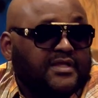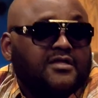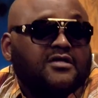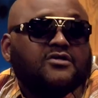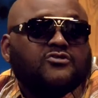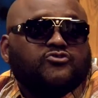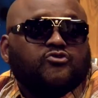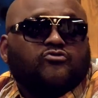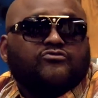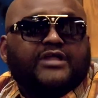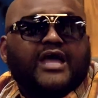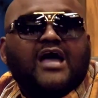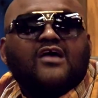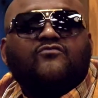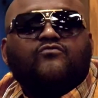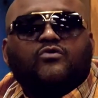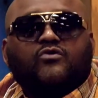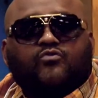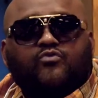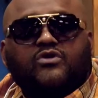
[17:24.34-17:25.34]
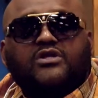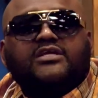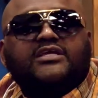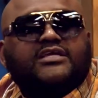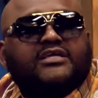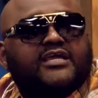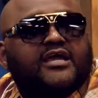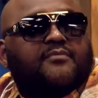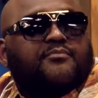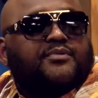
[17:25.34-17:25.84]
So that's what really
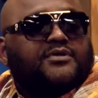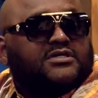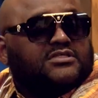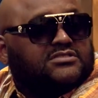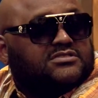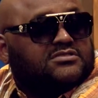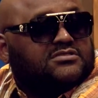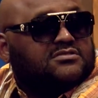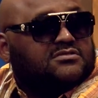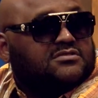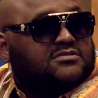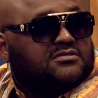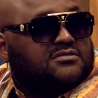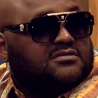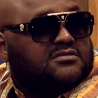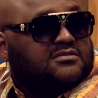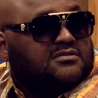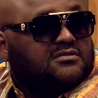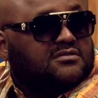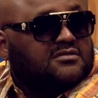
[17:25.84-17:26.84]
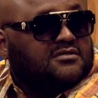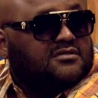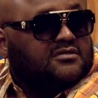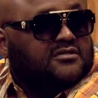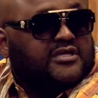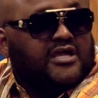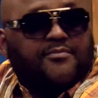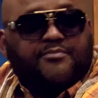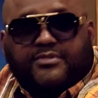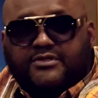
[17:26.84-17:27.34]
kept us
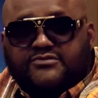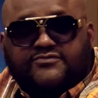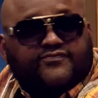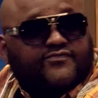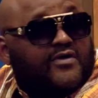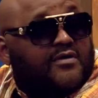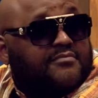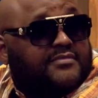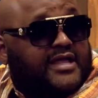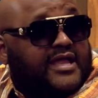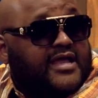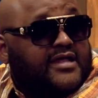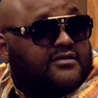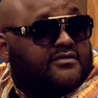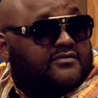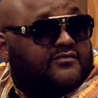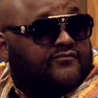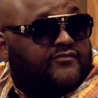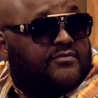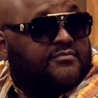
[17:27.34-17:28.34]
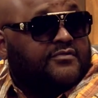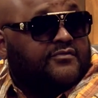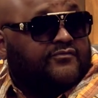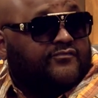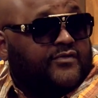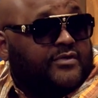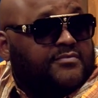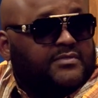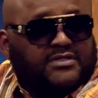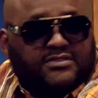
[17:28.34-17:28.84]
from that, from
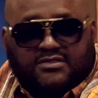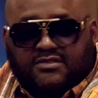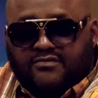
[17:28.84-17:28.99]
the.